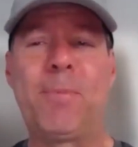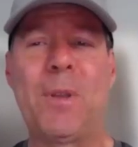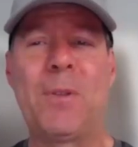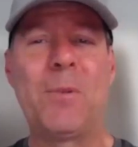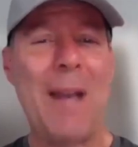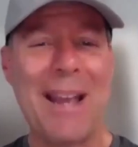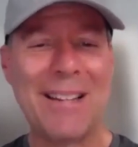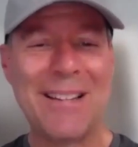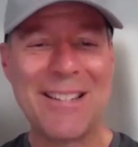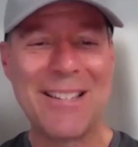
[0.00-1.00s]
they're
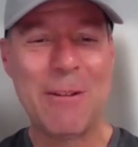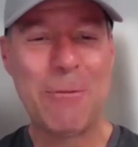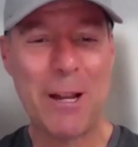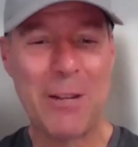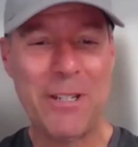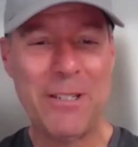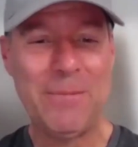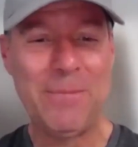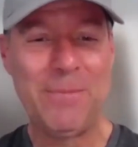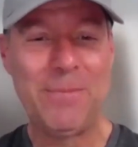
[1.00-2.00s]
battling to stay relevant,
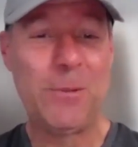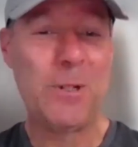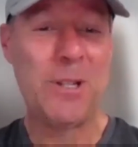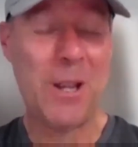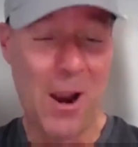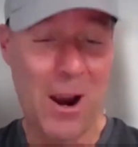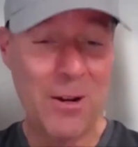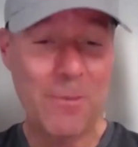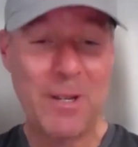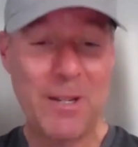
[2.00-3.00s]
which they
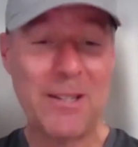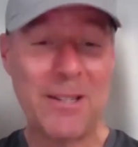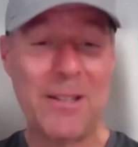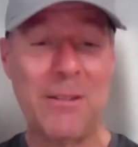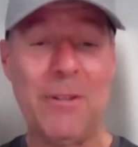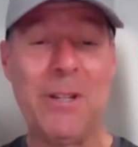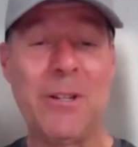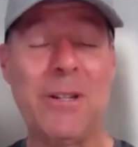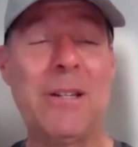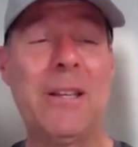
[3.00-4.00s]
are because of the
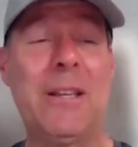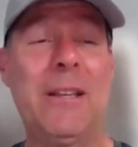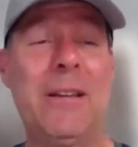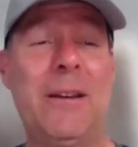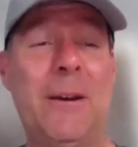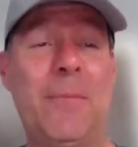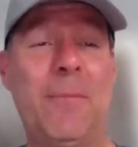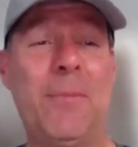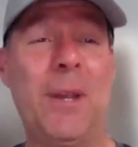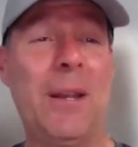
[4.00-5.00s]
division.
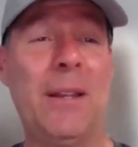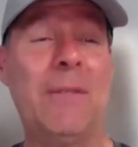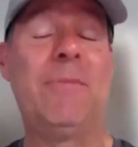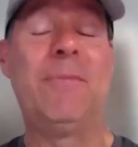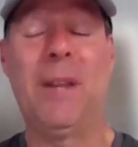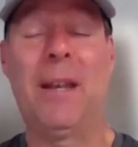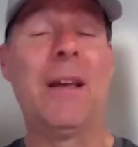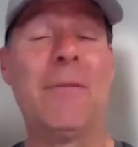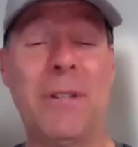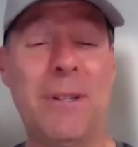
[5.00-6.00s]
They'd
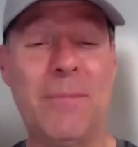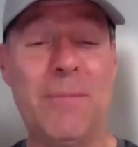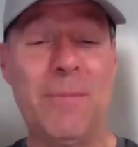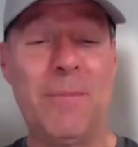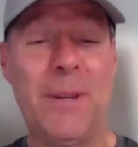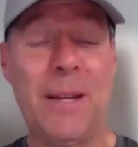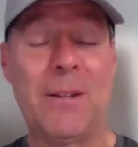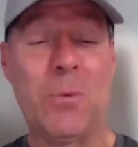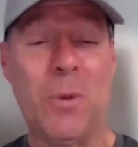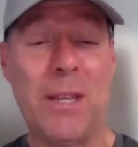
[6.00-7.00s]
love to get
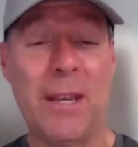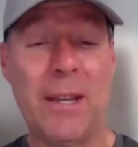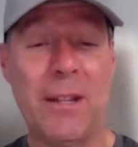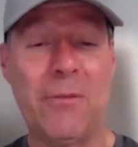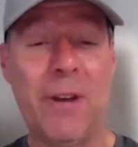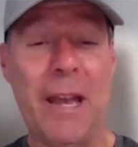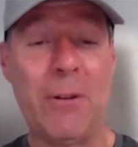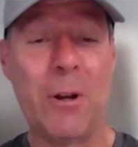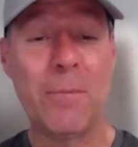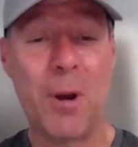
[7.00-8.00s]
to the weekend at the
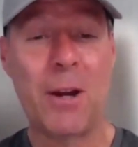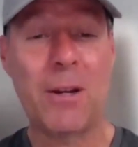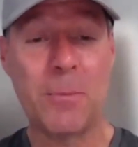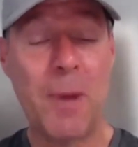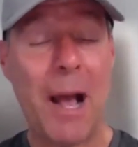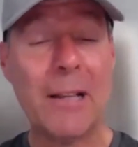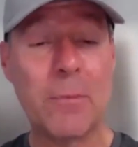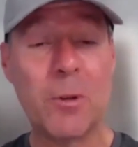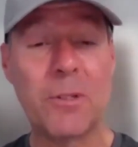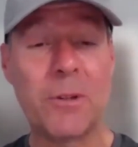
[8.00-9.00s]
500 mark. It's
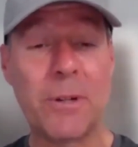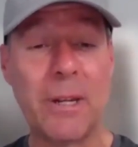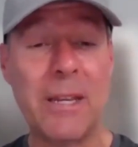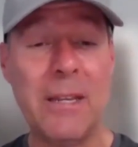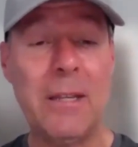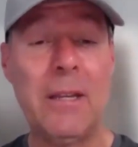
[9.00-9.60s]
possible, certainly,